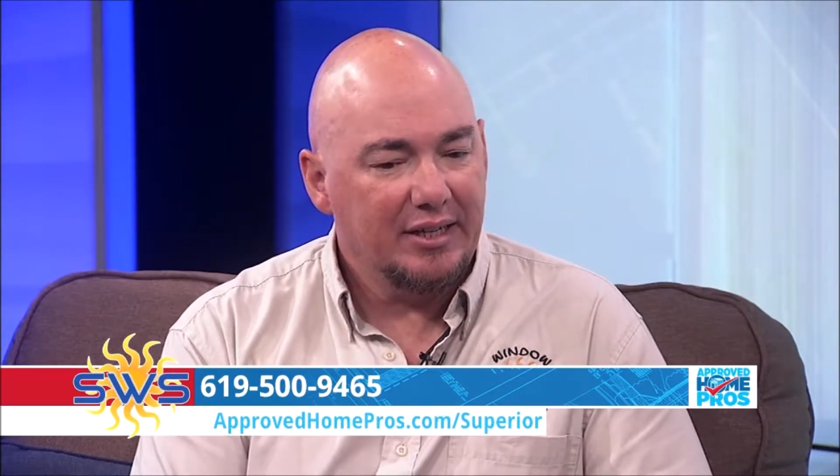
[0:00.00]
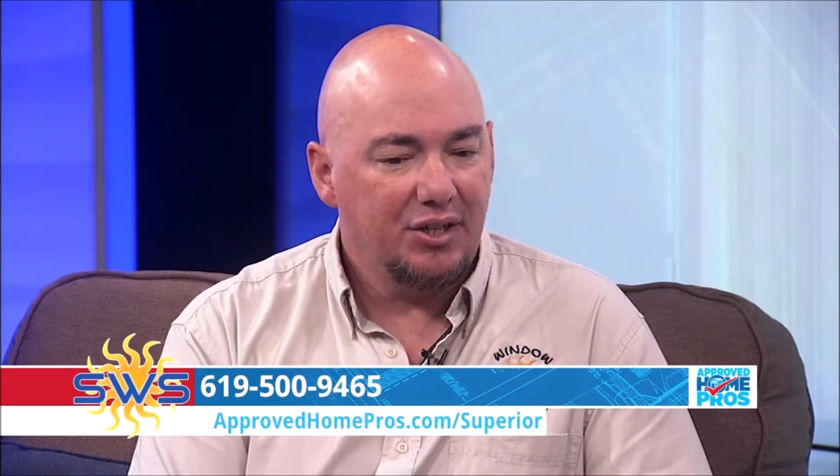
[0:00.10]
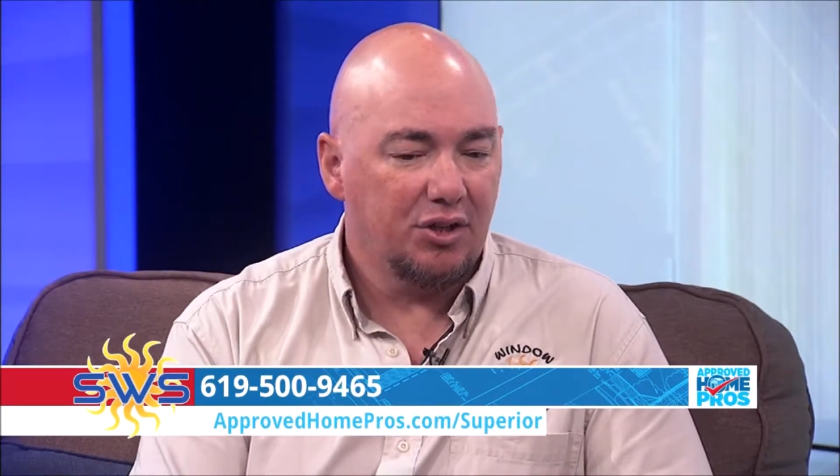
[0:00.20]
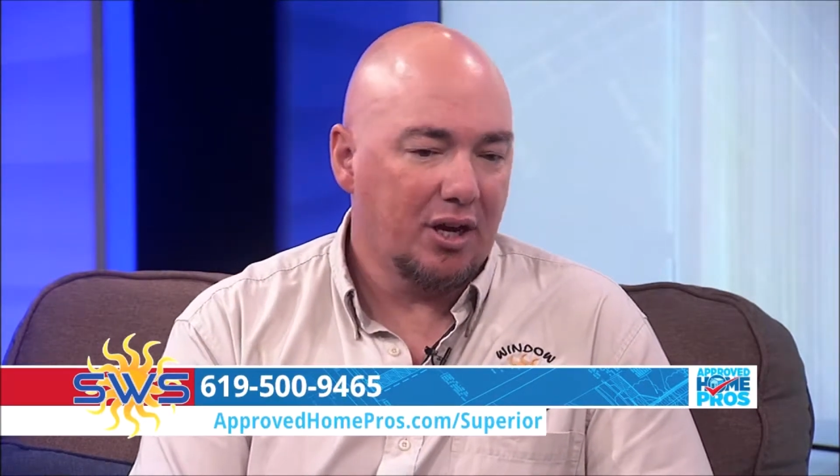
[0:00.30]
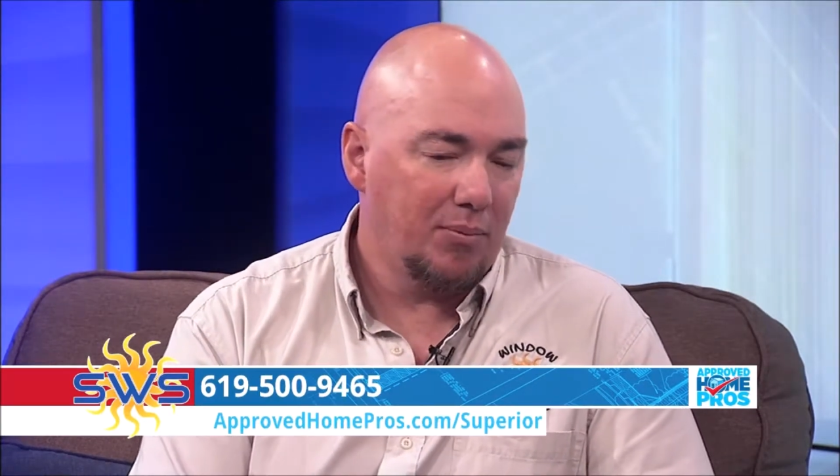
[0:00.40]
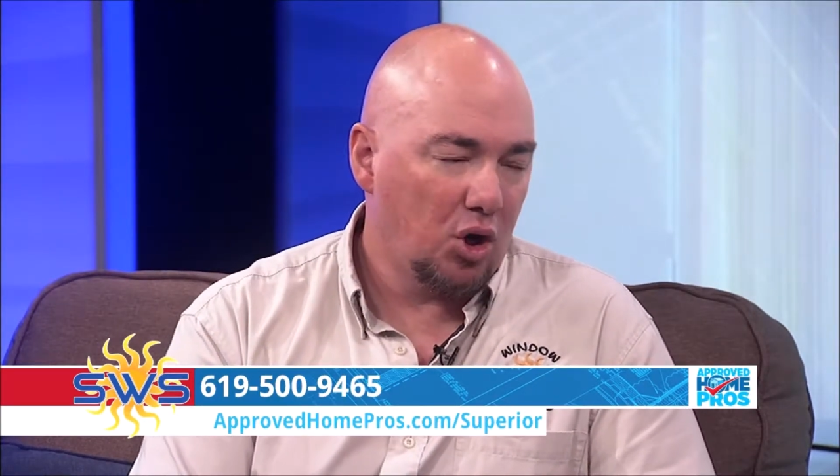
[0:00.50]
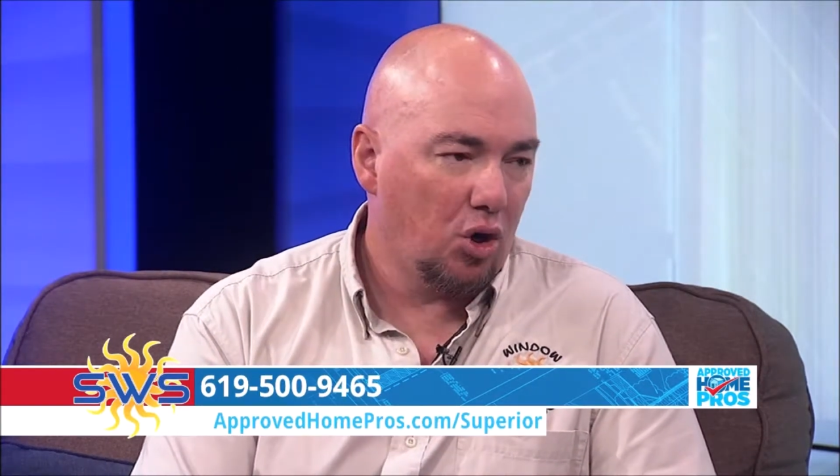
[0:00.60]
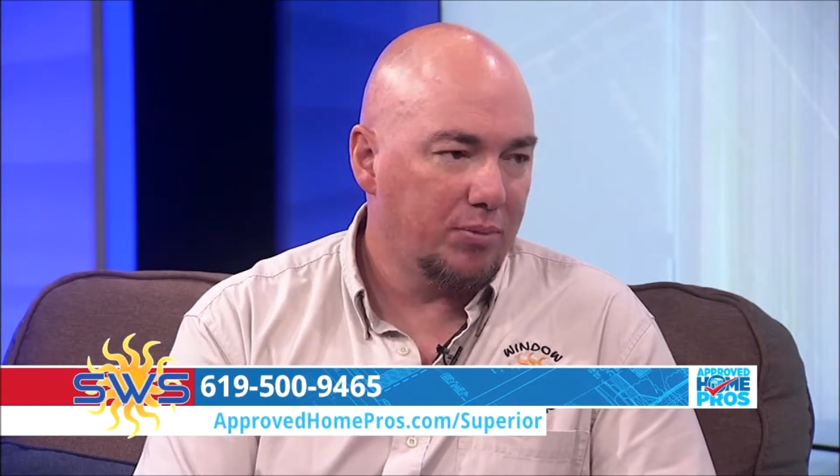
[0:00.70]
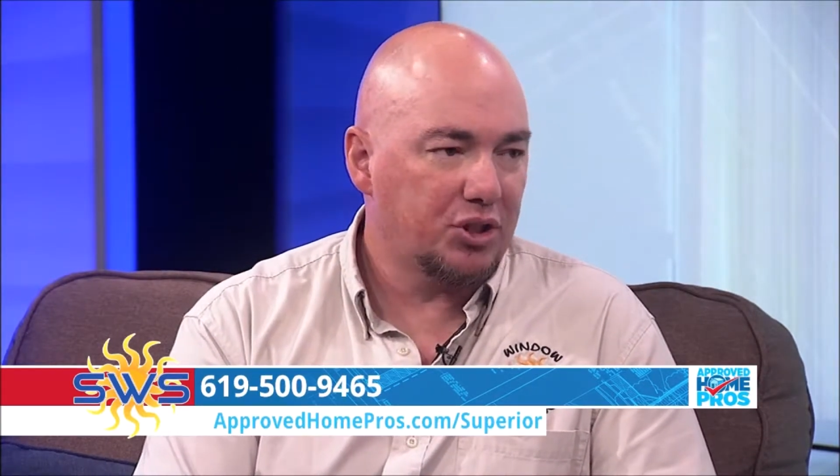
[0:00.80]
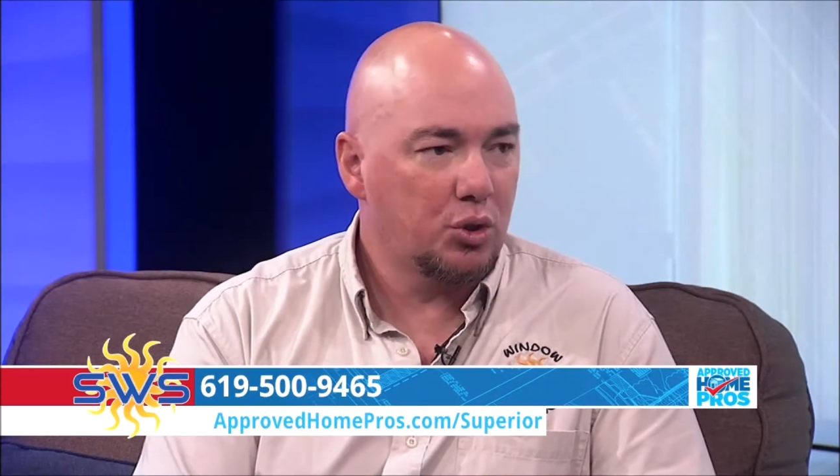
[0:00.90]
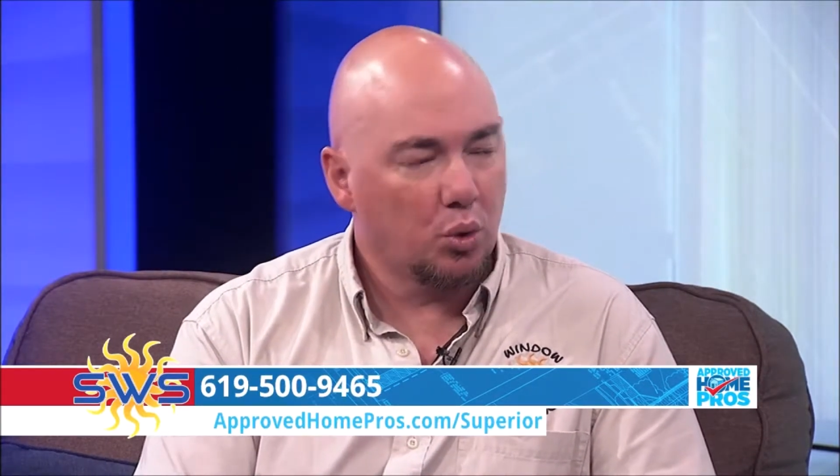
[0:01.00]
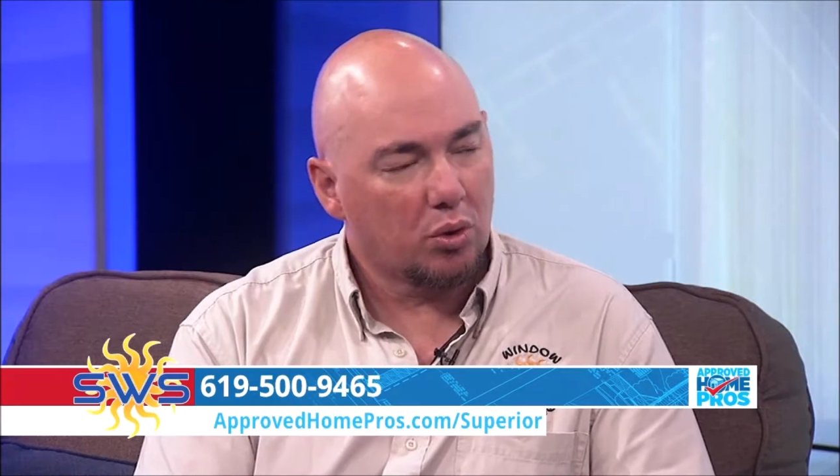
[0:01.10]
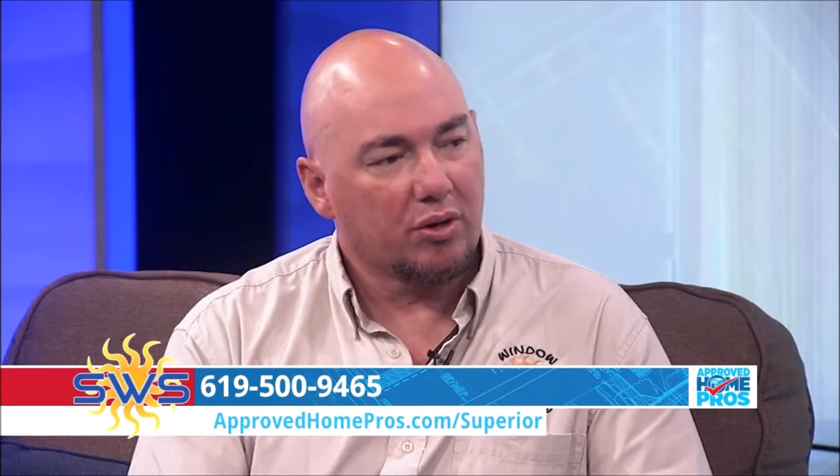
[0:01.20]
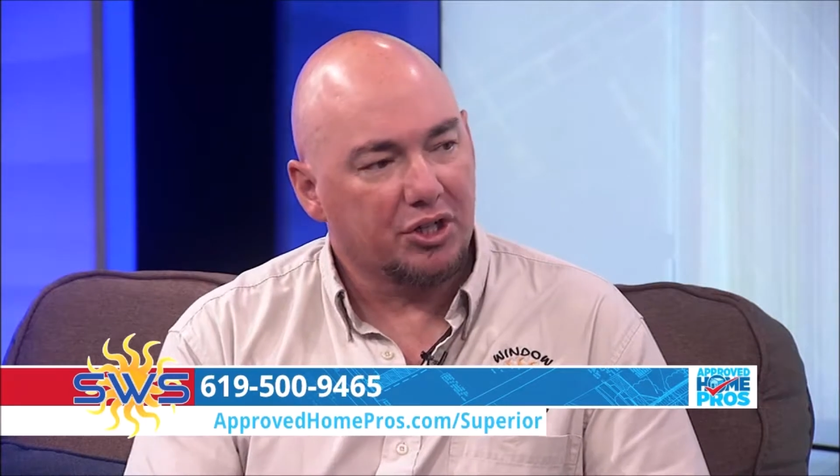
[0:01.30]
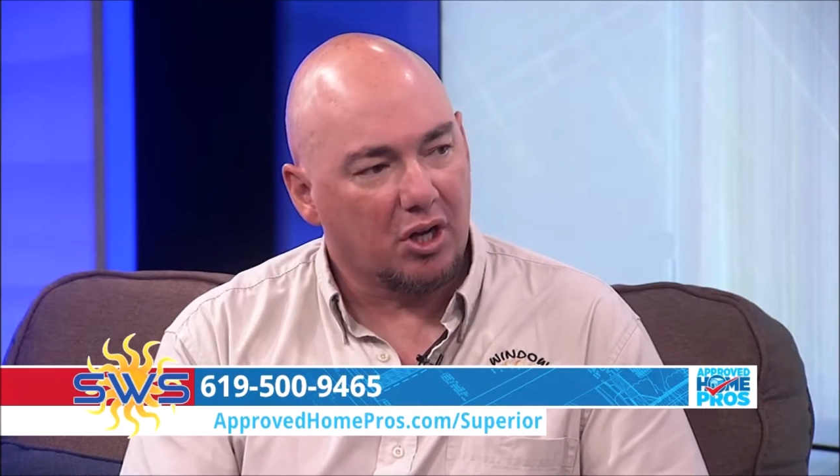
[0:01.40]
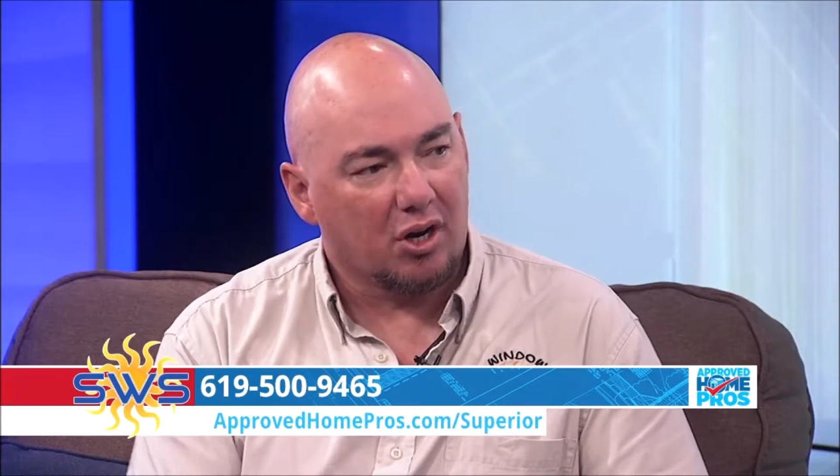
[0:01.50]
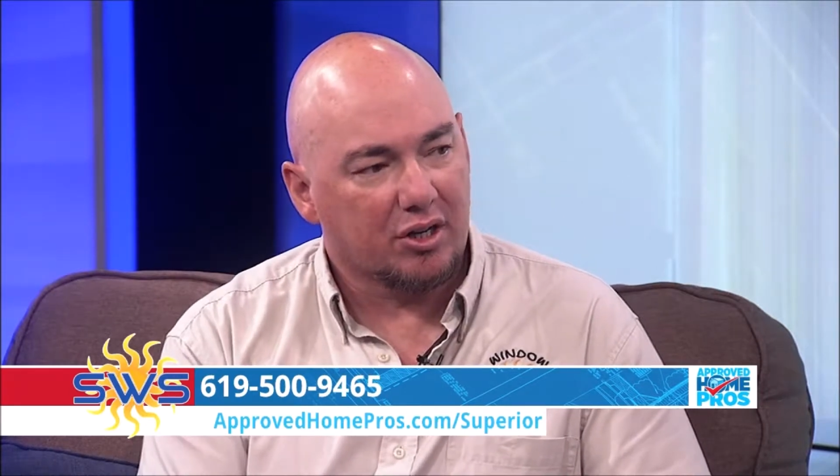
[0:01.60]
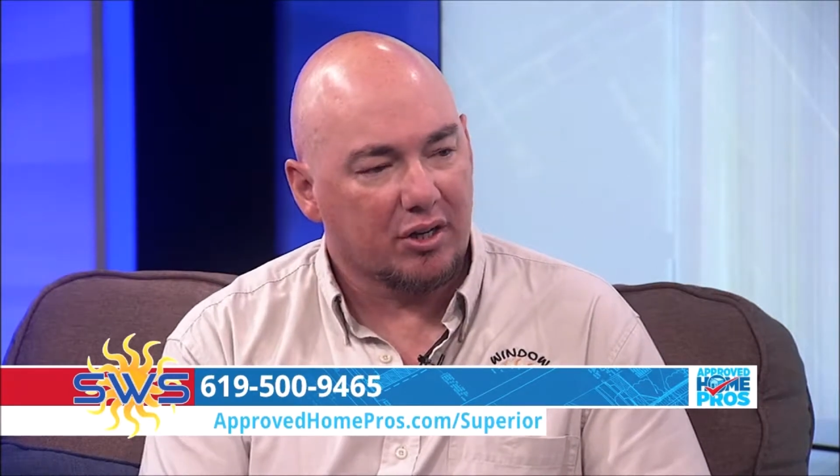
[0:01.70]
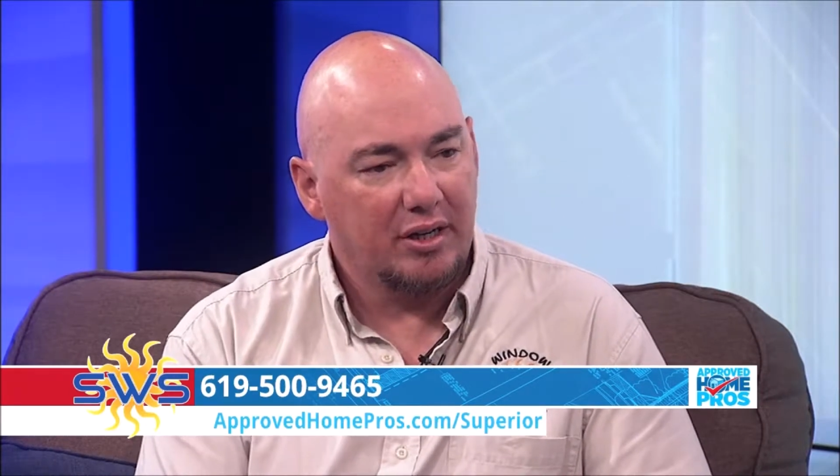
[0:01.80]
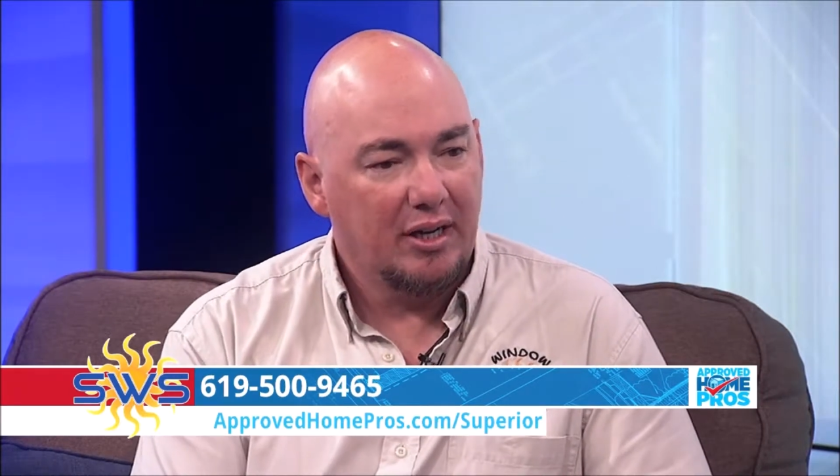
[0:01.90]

You come home, it's cooler and darker.